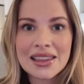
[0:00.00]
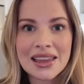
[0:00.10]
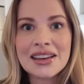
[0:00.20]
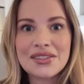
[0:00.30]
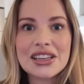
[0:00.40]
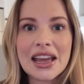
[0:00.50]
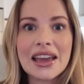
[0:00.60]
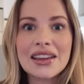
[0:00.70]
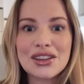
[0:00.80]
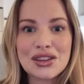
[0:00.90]
at the end of the
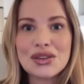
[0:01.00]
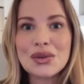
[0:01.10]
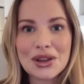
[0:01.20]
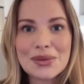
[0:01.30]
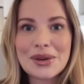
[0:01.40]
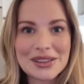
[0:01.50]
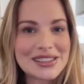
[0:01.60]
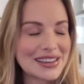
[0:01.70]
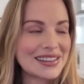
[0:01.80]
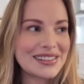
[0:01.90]
day, you are the
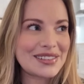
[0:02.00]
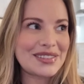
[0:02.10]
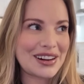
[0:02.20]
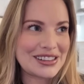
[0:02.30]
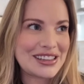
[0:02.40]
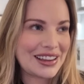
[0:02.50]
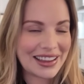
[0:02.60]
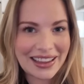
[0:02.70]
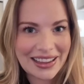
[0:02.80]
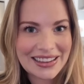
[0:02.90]
person
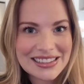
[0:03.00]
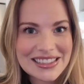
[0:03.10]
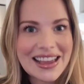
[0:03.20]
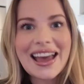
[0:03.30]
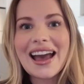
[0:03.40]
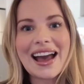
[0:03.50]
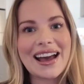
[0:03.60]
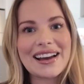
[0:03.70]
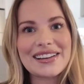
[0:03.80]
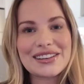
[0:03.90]
watching it,
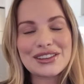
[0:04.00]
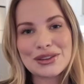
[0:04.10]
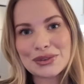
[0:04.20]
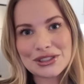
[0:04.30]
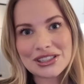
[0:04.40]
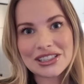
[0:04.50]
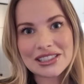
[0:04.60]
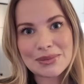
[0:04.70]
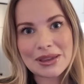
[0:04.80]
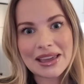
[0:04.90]
and you also
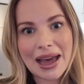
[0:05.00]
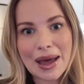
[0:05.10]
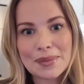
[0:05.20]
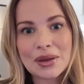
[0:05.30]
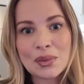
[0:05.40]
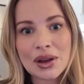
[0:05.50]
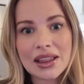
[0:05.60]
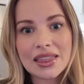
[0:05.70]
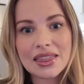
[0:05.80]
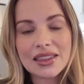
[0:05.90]
need to be happy
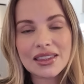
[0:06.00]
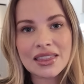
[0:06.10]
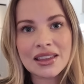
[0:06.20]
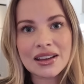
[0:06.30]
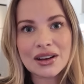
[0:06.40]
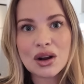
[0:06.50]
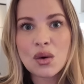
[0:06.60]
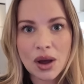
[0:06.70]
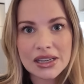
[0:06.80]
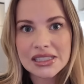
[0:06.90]
with the
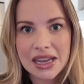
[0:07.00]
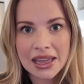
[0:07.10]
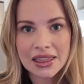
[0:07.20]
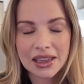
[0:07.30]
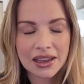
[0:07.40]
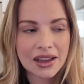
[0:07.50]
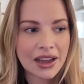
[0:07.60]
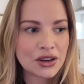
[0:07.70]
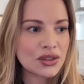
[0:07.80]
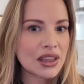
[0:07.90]
quality, I think.
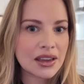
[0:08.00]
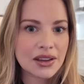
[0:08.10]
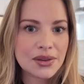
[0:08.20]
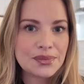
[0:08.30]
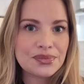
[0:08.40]
I don't think